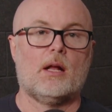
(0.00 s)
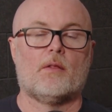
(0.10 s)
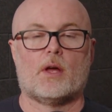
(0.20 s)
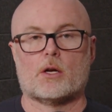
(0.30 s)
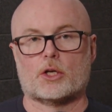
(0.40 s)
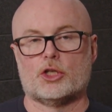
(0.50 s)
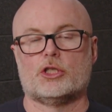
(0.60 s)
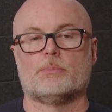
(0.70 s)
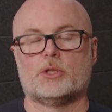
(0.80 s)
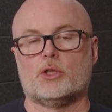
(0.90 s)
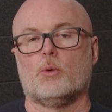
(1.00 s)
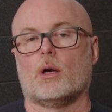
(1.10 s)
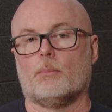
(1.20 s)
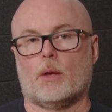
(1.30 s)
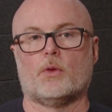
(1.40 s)
that are going to ship to you on
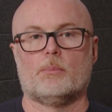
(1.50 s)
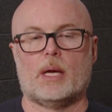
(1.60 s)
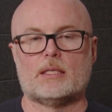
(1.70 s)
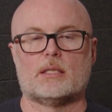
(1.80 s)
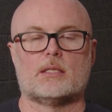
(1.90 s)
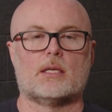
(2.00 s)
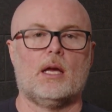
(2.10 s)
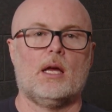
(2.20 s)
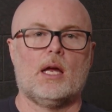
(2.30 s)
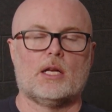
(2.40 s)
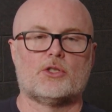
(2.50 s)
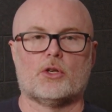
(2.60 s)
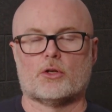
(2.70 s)
a monthly basis. And so